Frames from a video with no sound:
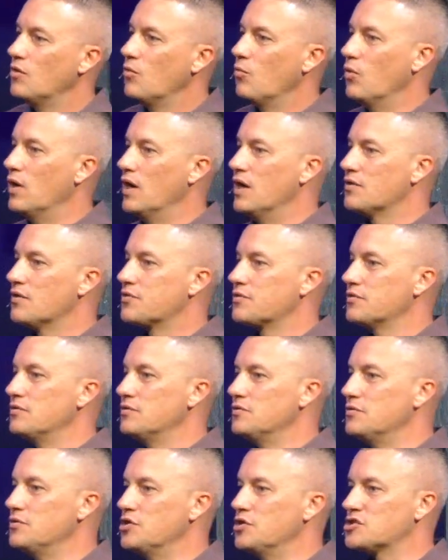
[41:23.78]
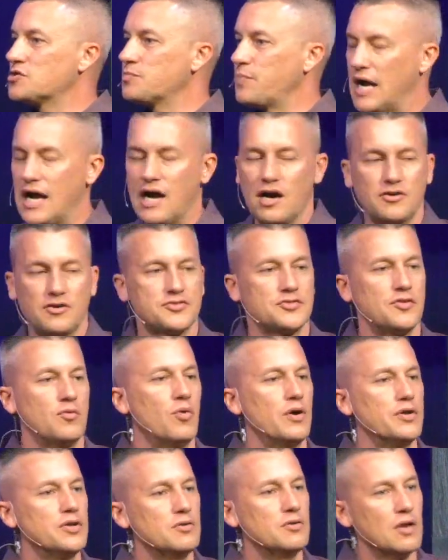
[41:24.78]
with your spouse, the
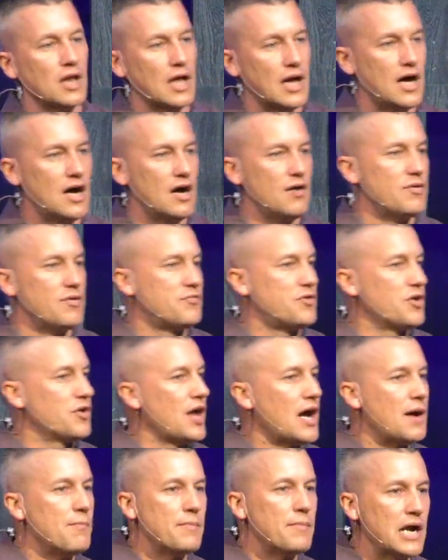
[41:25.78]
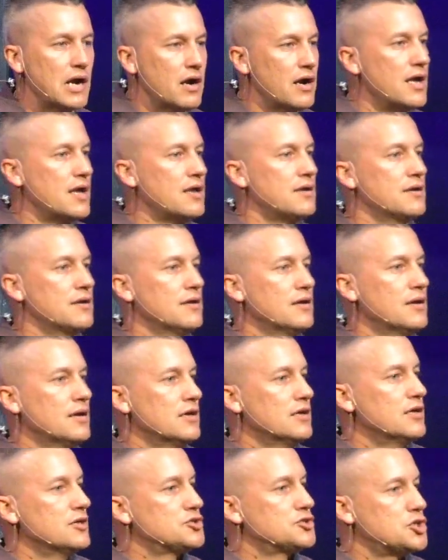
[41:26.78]
one you love. If you're not married,
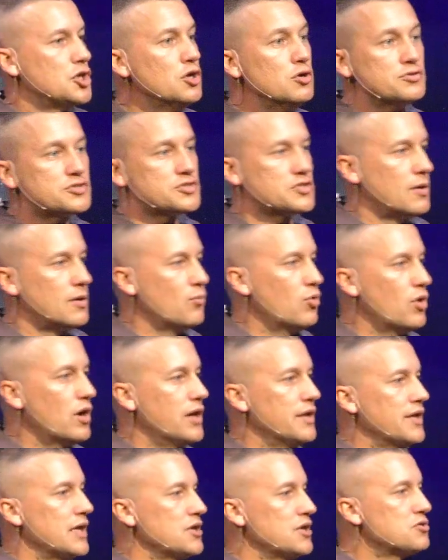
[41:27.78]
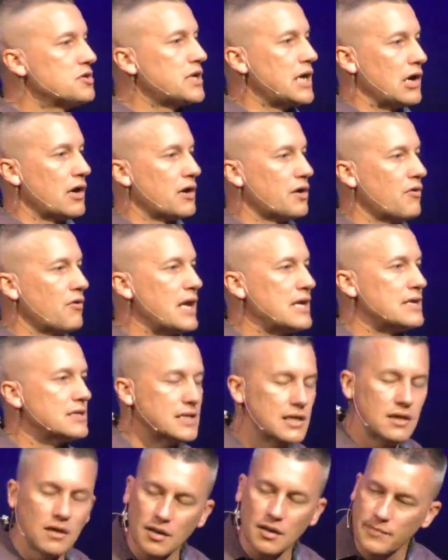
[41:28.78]
choose someone that you care a great
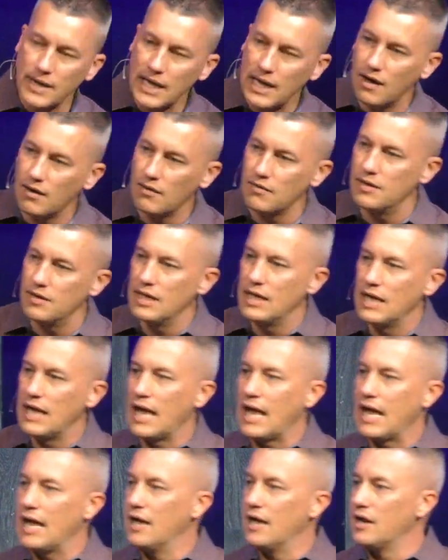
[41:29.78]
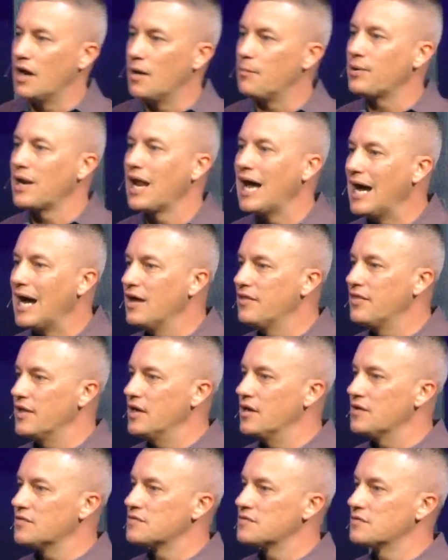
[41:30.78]
deal about and apply
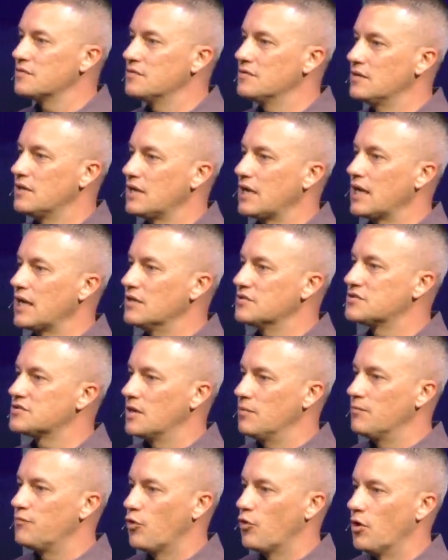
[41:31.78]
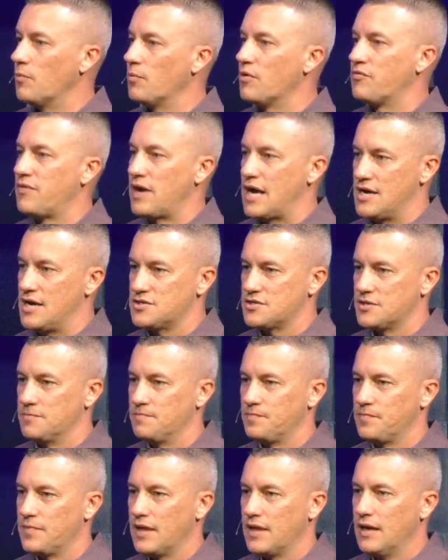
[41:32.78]
this in some form or fashion.
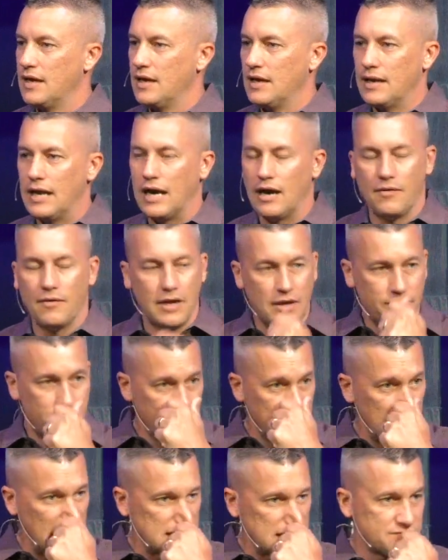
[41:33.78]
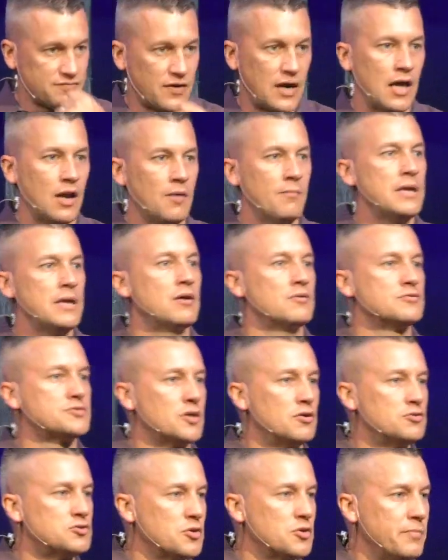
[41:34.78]
Now, if you guys follow me on
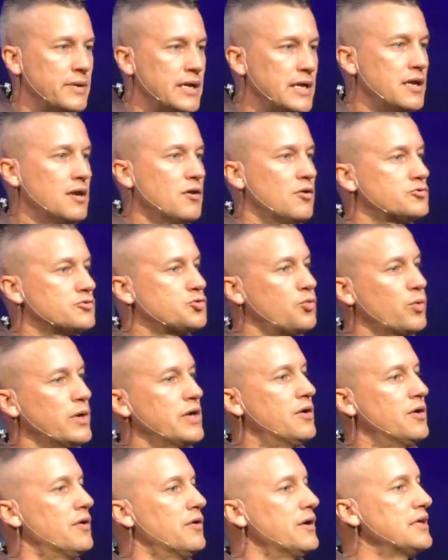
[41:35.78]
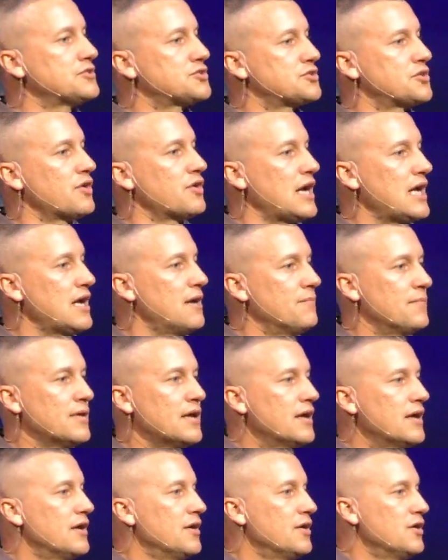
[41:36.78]
social media, on Twitter or Instagram,
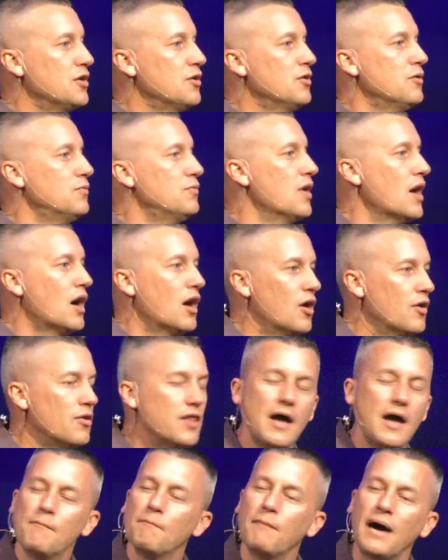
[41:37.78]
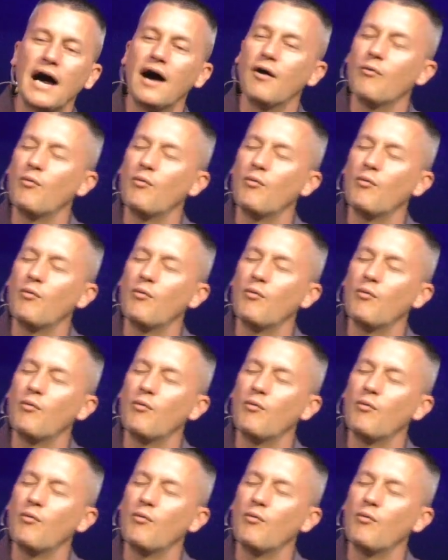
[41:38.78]
you know that my